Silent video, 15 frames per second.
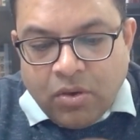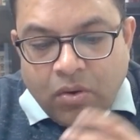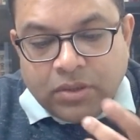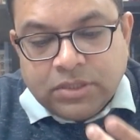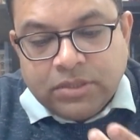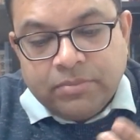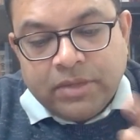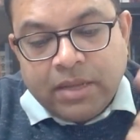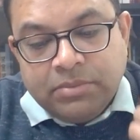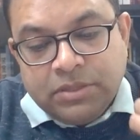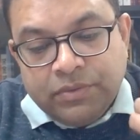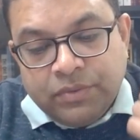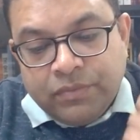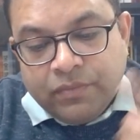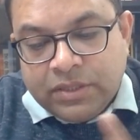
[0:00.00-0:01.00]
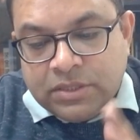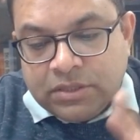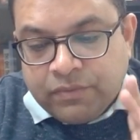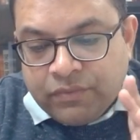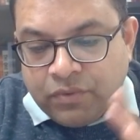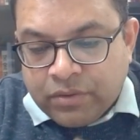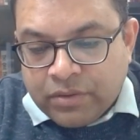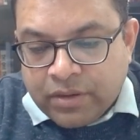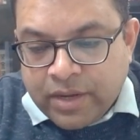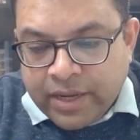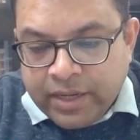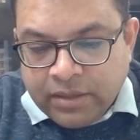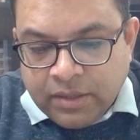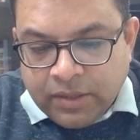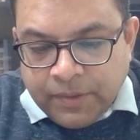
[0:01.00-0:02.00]
or sometimes even once a
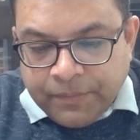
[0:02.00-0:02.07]
fortnight.